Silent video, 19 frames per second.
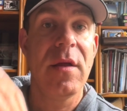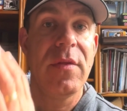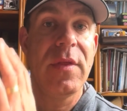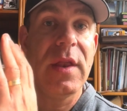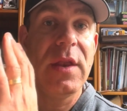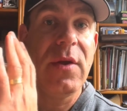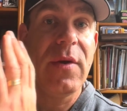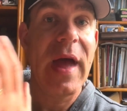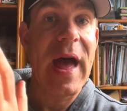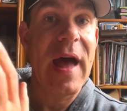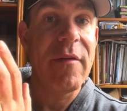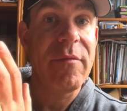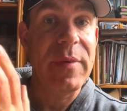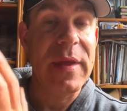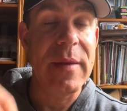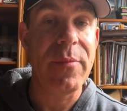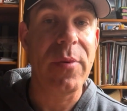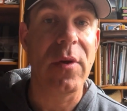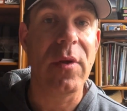And you have
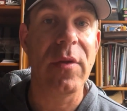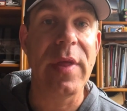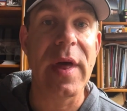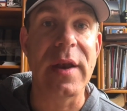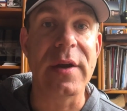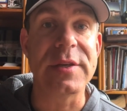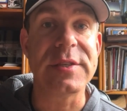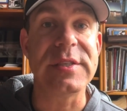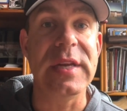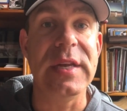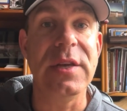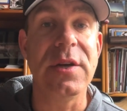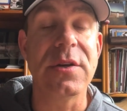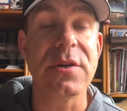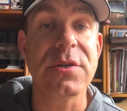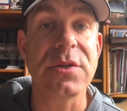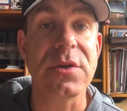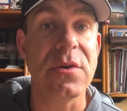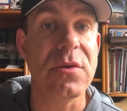people that are
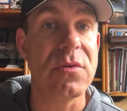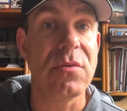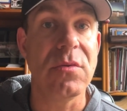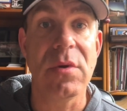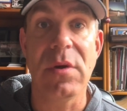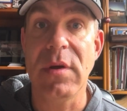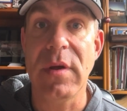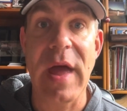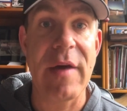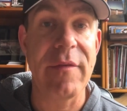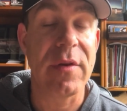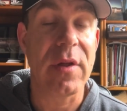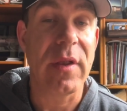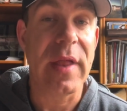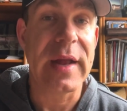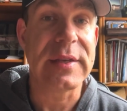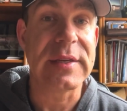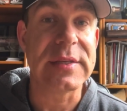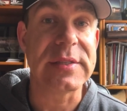seniors who have
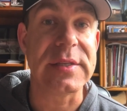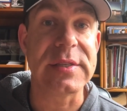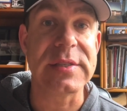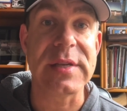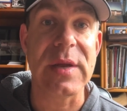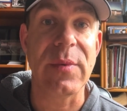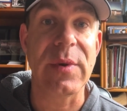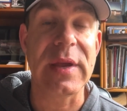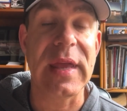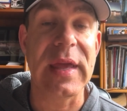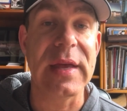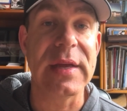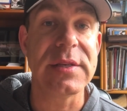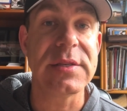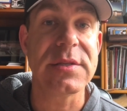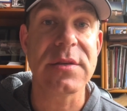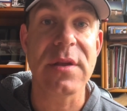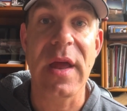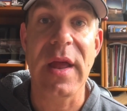collected since they were
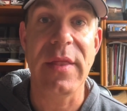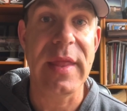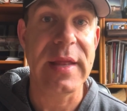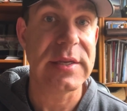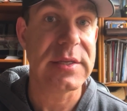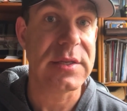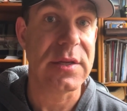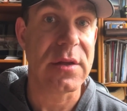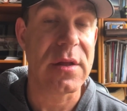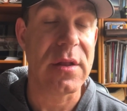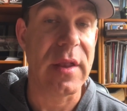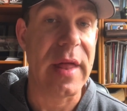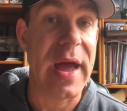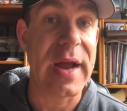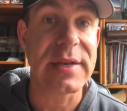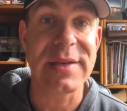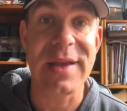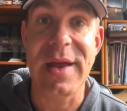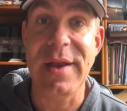kids and they still
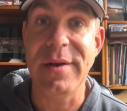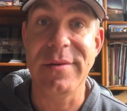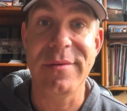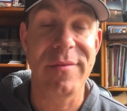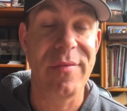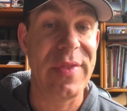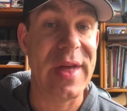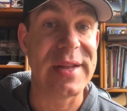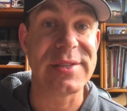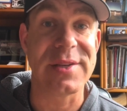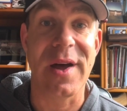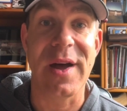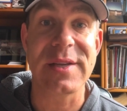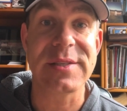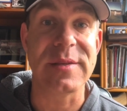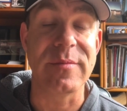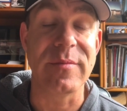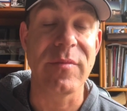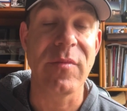collect, and that's
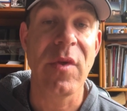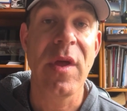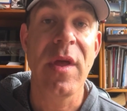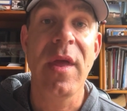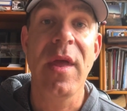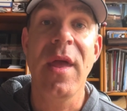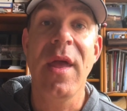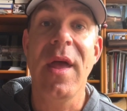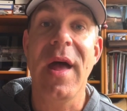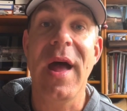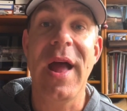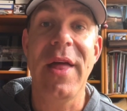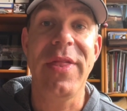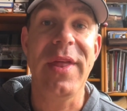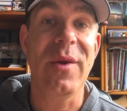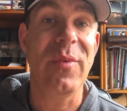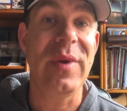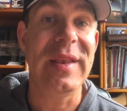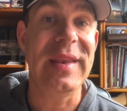awesome. I
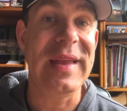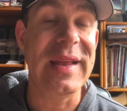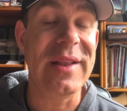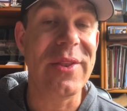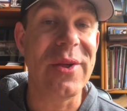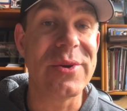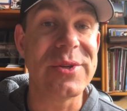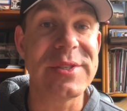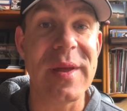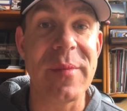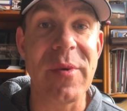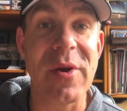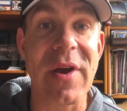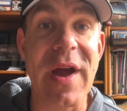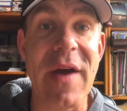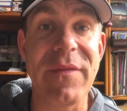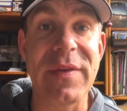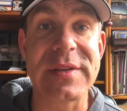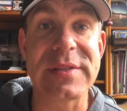think we need those
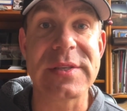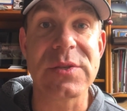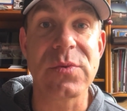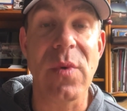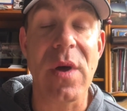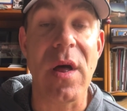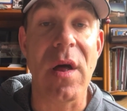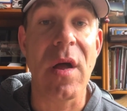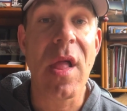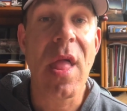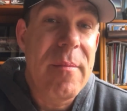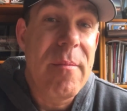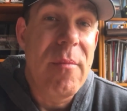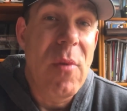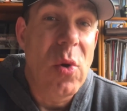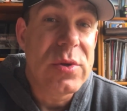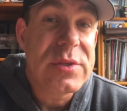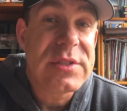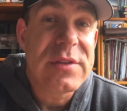demographics as well.
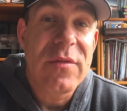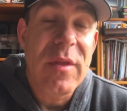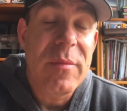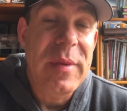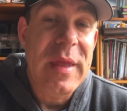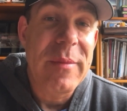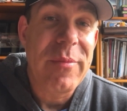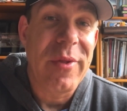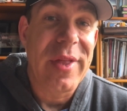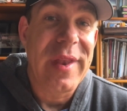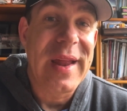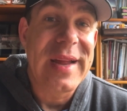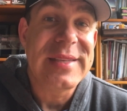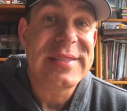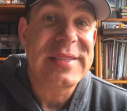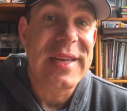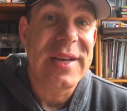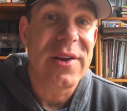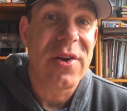Most of the people that I
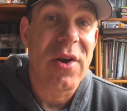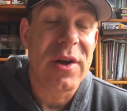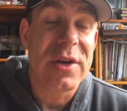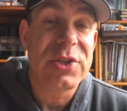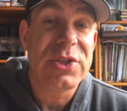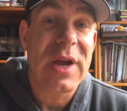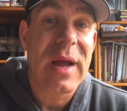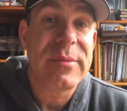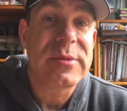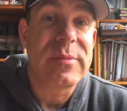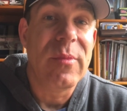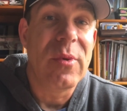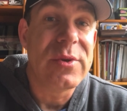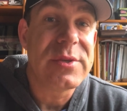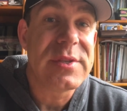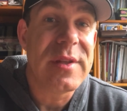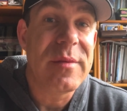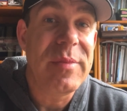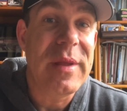see in card shops,
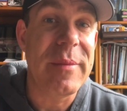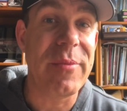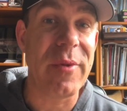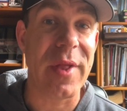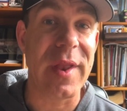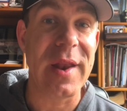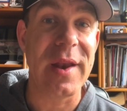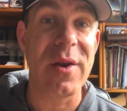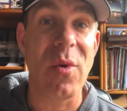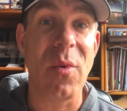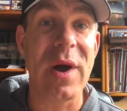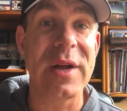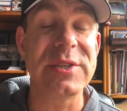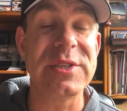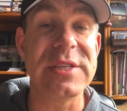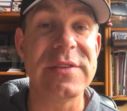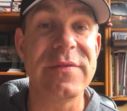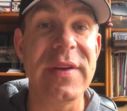most of the people that I know watch these